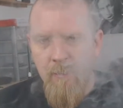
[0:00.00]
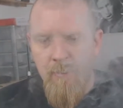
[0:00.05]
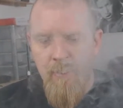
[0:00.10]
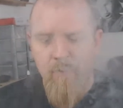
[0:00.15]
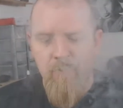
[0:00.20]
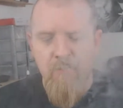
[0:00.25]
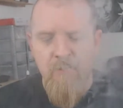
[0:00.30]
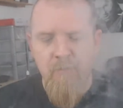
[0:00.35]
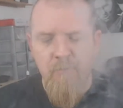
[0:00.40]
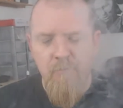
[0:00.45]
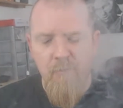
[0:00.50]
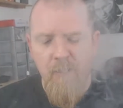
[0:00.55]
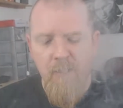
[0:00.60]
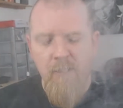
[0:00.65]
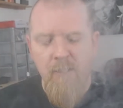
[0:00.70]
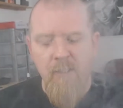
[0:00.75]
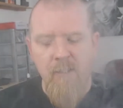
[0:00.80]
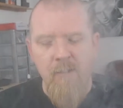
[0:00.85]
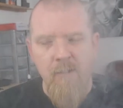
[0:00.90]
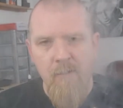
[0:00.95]
That
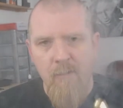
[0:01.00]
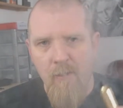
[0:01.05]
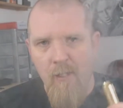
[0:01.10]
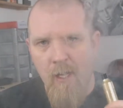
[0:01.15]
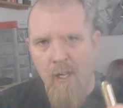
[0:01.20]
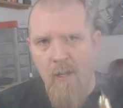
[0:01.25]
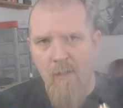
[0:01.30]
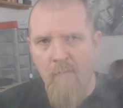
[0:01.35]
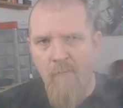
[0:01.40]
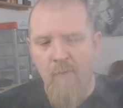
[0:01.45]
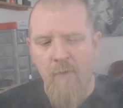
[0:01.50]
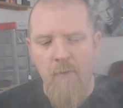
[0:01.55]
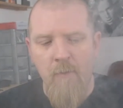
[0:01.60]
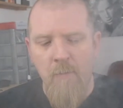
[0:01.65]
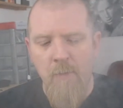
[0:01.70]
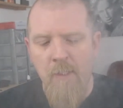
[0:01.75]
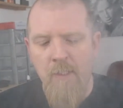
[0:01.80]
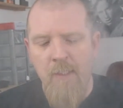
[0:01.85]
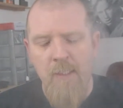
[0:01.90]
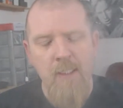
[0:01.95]
restricted
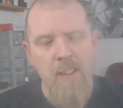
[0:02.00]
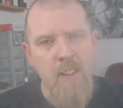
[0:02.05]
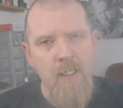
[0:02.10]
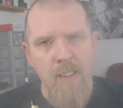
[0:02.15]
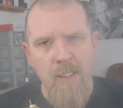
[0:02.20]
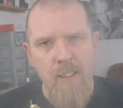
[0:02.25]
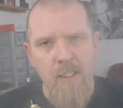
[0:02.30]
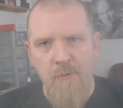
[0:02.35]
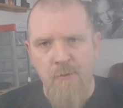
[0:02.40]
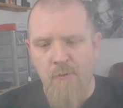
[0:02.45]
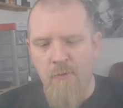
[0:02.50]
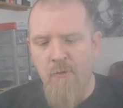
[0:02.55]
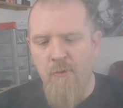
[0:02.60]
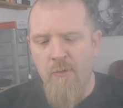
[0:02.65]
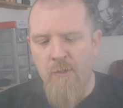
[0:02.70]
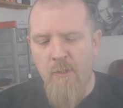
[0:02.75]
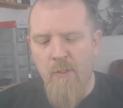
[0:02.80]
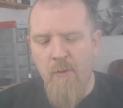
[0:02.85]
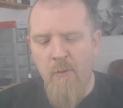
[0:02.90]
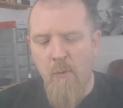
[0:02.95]
airflow is
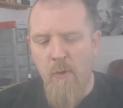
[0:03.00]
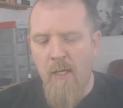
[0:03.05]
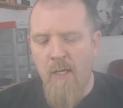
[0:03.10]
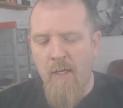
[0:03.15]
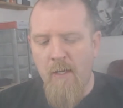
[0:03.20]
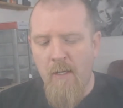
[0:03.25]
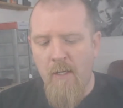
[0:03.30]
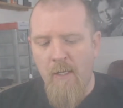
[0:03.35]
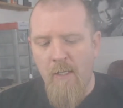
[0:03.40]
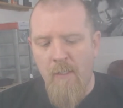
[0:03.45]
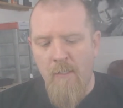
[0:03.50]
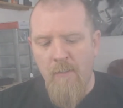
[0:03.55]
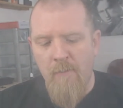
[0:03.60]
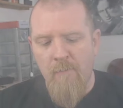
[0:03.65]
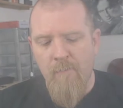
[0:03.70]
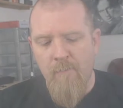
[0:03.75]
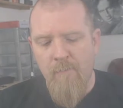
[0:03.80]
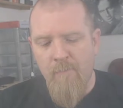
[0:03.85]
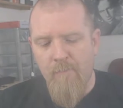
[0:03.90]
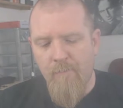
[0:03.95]
just the way I like it.
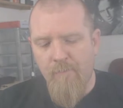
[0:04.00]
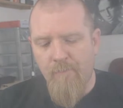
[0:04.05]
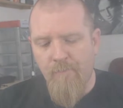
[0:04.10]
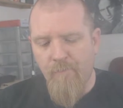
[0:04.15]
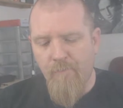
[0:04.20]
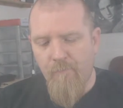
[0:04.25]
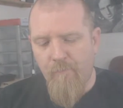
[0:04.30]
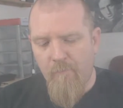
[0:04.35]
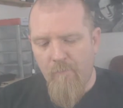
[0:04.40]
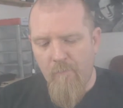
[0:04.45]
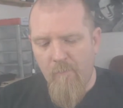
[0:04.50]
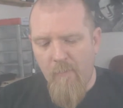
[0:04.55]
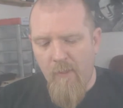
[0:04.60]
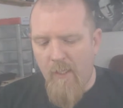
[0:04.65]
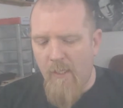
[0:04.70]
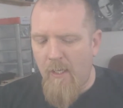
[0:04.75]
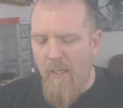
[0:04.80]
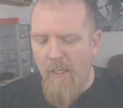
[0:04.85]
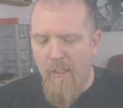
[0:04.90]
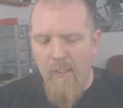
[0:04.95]

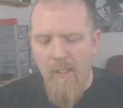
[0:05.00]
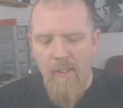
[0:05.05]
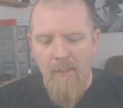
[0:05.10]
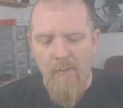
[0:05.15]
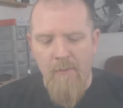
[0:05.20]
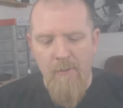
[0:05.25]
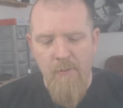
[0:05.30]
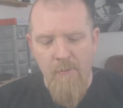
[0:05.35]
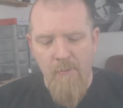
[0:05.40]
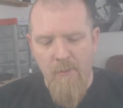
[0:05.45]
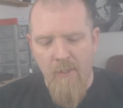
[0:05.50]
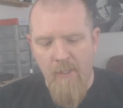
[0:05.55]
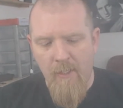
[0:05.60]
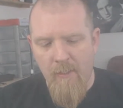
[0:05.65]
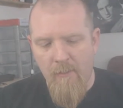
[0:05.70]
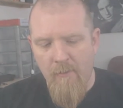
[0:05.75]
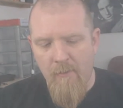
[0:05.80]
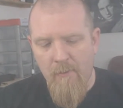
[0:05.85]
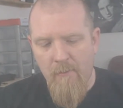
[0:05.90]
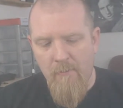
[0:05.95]
I do
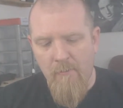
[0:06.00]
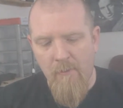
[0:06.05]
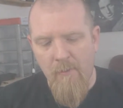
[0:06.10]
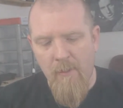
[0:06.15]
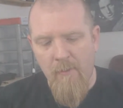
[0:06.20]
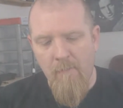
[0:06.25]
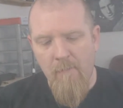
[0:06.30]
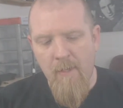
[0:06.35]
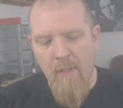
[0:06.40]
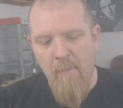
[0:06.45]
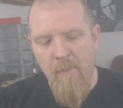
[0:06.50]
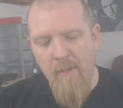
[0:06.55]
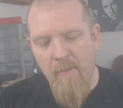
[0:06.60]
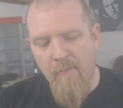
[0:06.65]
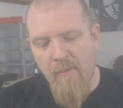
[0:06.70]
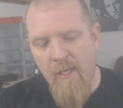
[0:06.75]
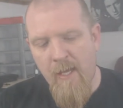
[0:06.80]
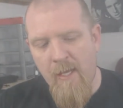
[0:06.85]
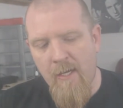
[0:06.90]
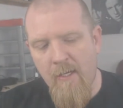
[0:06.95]
think though that maybe
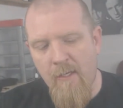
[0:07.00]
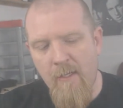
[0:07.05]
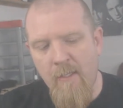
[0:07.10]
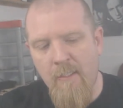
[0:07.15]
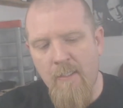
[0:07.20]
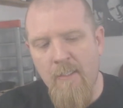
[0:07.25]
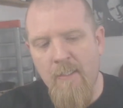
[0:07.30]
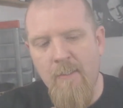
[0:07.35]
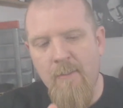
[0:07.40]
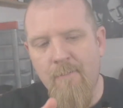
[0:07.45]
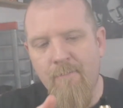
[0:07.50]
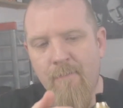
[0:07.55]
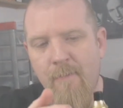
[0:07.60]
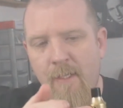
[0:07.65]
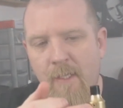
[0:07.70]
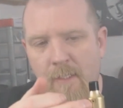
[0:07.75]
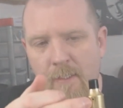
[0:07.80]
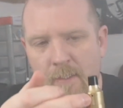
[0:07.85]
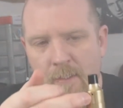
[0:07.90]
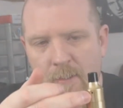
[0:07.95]
if they had like a
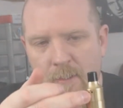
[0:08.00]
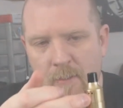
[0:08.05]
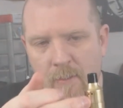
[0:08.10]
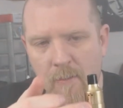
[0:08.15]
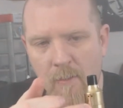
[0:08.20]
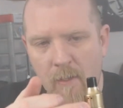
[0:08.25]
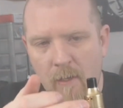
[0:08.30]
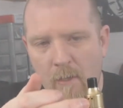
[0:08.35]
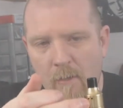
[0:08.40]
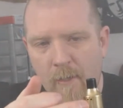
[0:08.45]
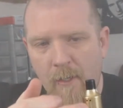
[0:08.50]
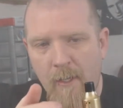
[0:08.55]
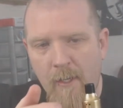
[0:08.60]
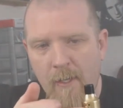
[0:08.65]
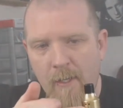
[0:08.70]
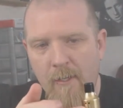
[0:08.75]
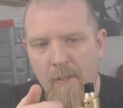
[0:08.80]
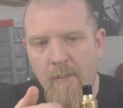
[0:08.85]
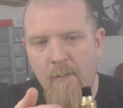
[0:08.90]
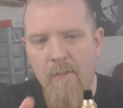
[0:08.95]
slot
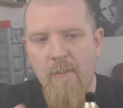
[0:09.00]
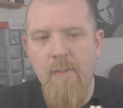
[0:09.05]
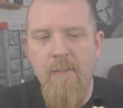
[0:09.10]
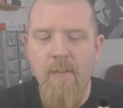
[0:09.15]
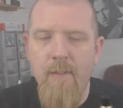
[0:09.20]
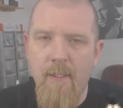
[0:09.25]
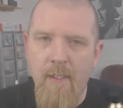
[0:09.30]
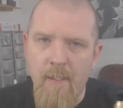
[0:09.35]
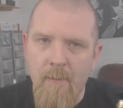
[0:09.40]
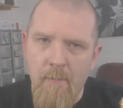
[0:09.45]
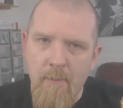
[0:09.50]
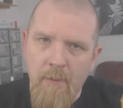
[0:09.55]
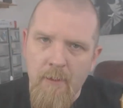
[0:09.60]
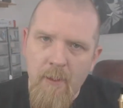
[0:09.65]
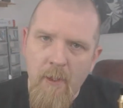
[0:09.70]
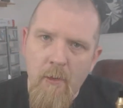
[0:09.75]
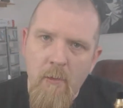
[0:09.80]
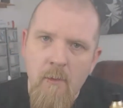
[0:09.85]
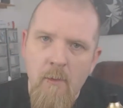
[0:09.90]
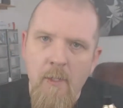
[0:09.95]
here, that it would
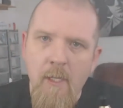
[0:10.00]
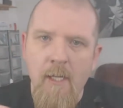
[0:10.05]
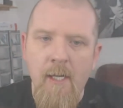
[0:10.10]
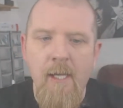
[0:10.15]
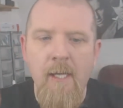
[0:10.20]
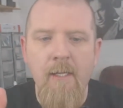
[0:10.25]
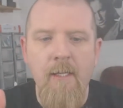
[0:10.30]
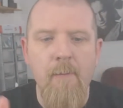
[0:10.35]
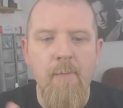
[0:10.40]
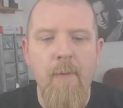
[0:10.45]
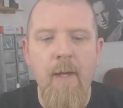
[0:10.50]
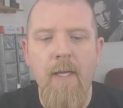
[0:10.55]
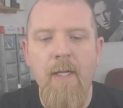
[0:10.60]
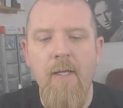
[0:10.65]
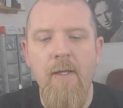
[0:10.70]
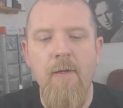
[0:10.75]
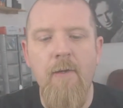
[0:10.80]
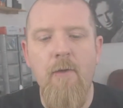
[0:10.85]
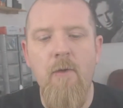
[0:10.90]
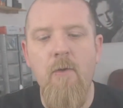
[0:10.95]
go and hit the back
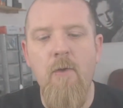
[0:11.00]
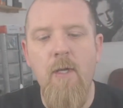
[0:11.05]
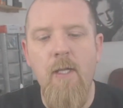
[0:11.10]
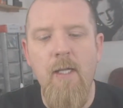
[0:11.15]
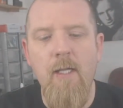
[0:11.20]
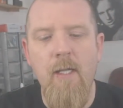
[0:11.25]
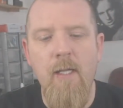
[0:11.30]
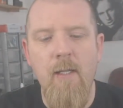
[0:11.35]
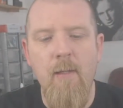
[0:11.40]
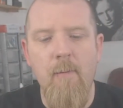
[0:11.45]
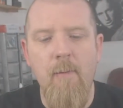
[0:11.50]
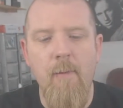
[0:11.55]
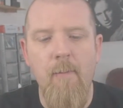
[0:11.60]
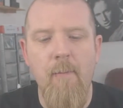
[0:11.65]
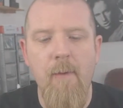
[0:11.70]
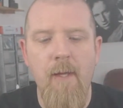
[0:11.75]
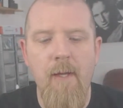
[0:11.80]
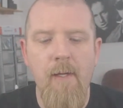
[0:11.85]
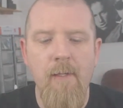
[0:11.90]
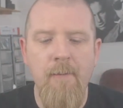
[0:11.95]
of your coil a little
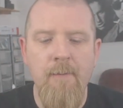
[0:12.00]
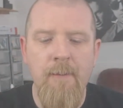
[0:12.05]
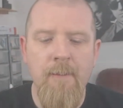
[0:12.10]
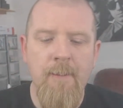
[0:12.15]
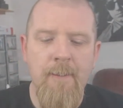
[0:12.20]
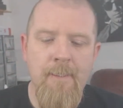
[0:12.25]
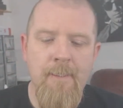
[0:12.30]
bit better.